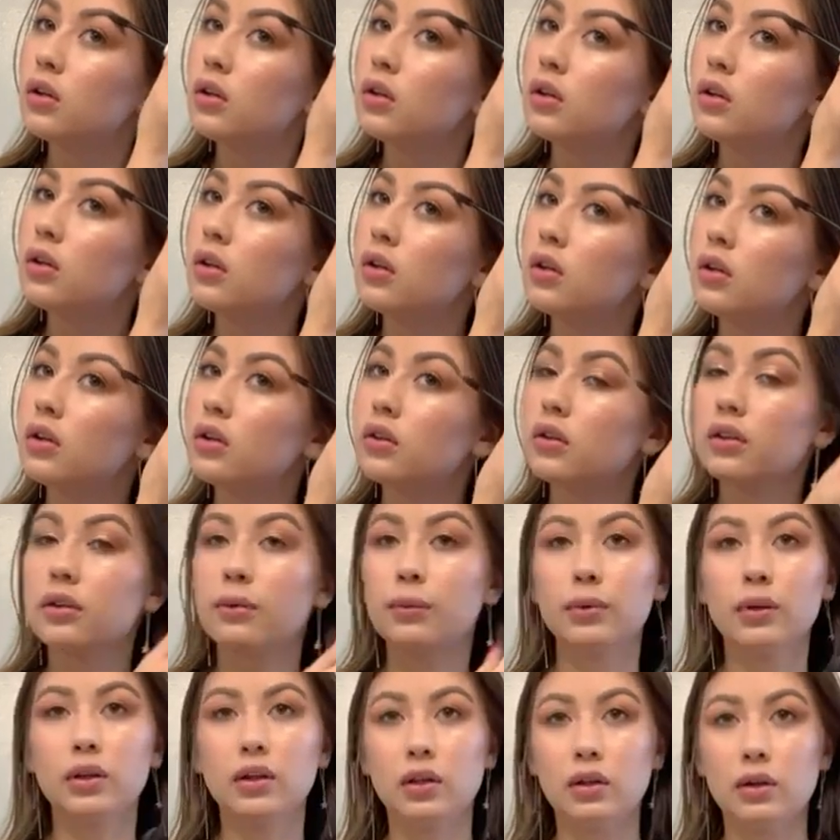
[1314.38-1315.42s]
them in a
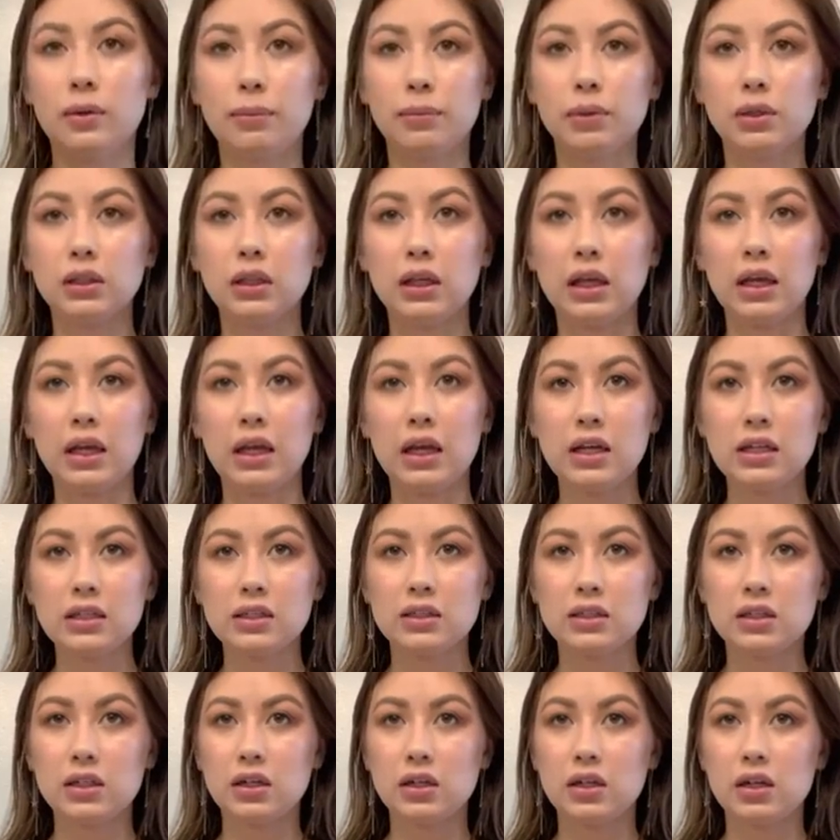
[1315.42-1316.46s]
place and
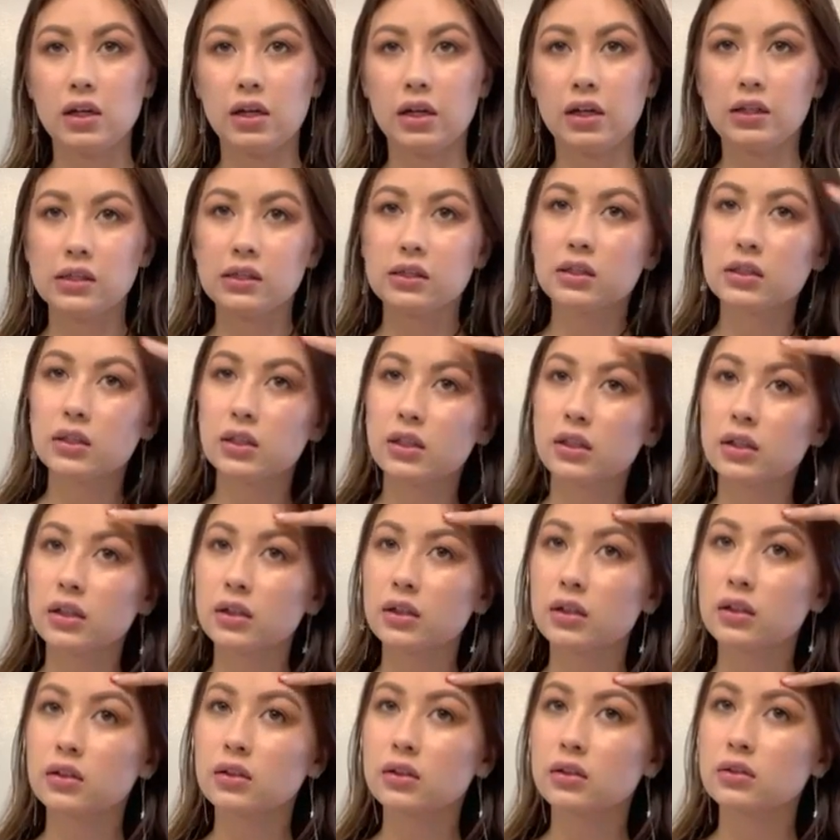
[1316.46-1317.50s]
nice here.
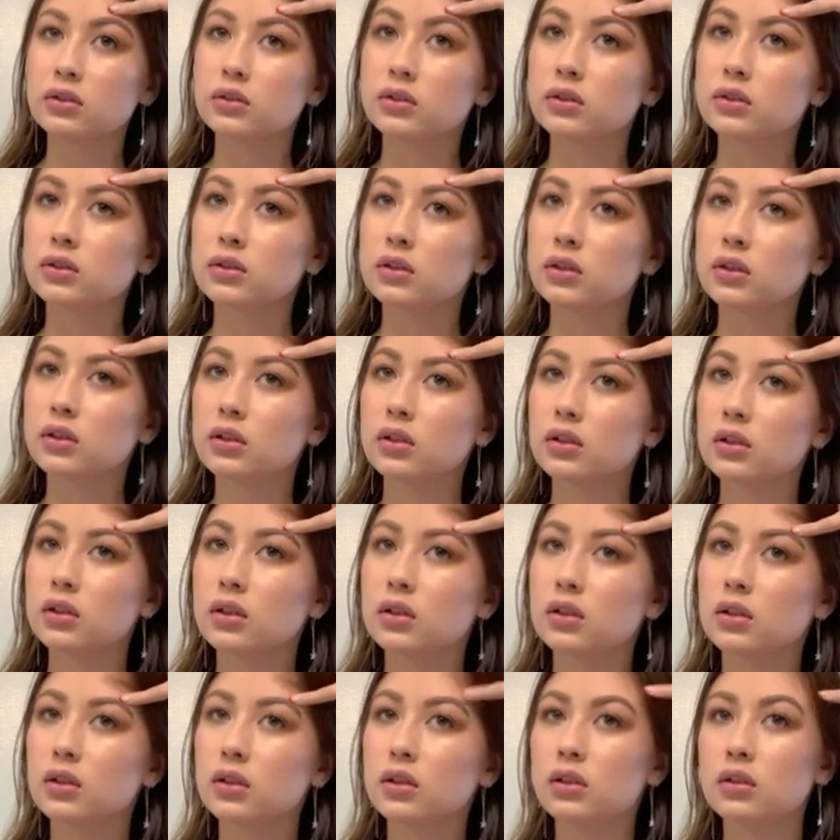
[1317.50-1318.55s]

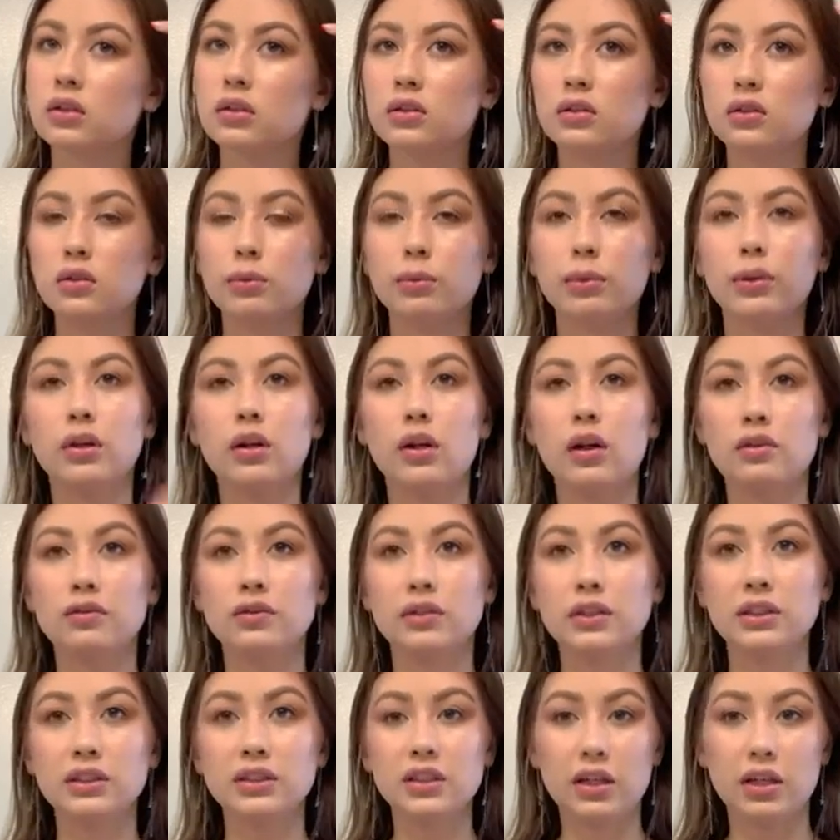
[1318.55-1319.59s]
A little bit off this
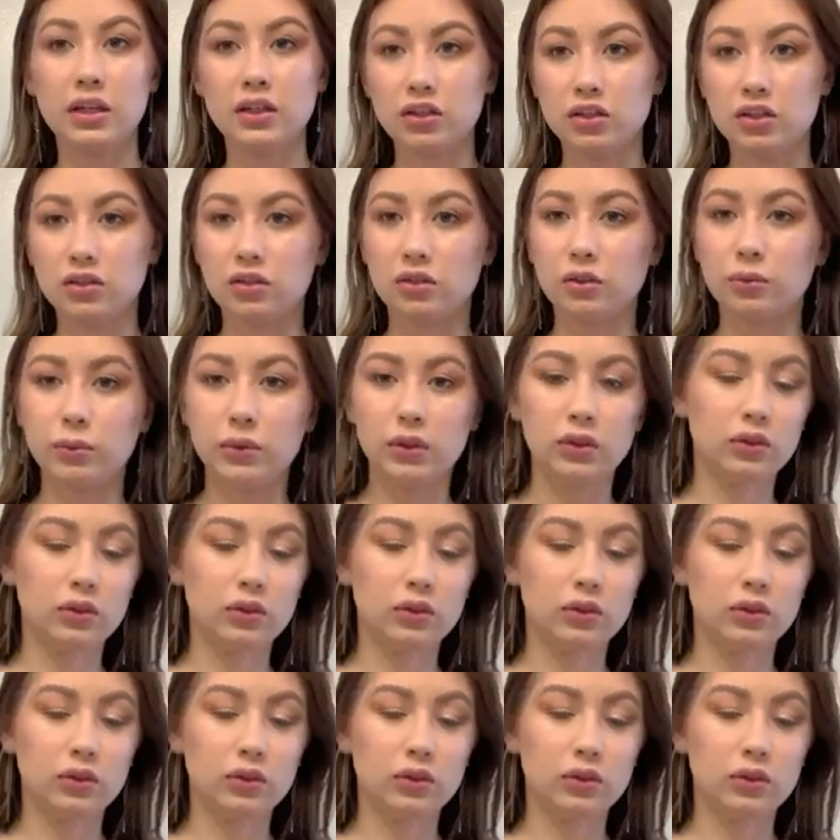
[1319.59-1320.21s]
edge, and they'll be a little bit more